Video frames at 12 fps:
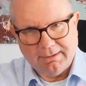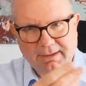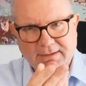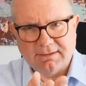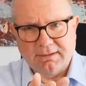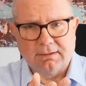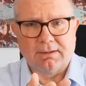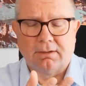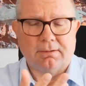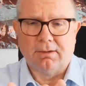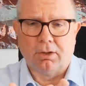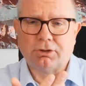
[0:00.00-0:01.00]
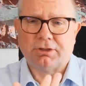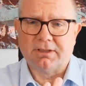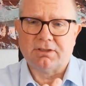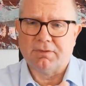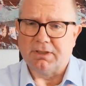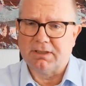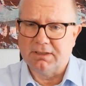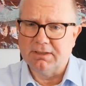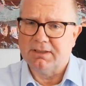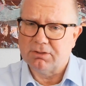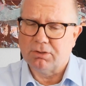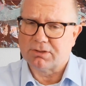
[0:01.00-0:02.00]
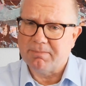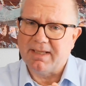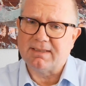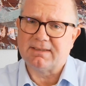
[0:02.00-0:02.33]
I think that the logic is very clear. This also makes